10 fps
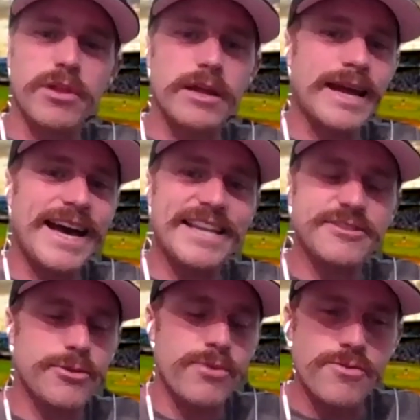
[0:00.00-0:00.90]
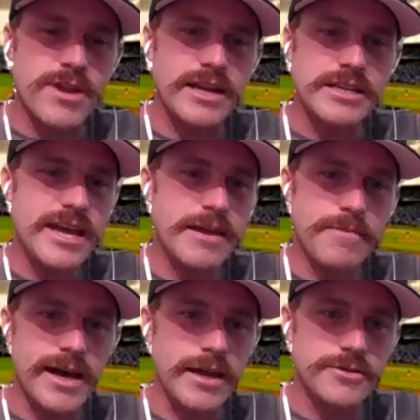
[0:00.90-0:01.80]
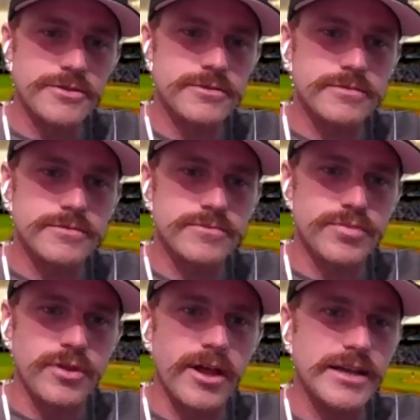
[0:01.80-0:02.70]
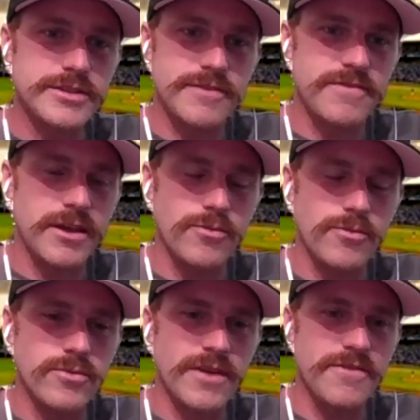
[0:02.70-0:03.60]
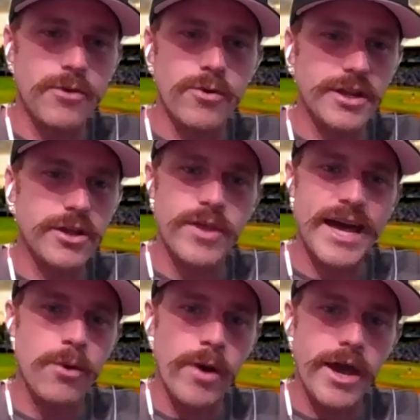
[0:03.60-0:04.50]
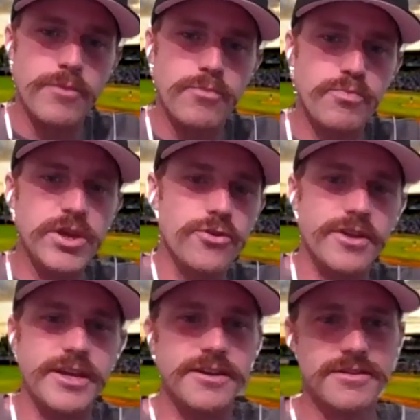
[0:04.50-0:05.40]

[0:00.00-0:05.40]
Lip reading: of guys that throw 98 miles plus if they want to go that way, period.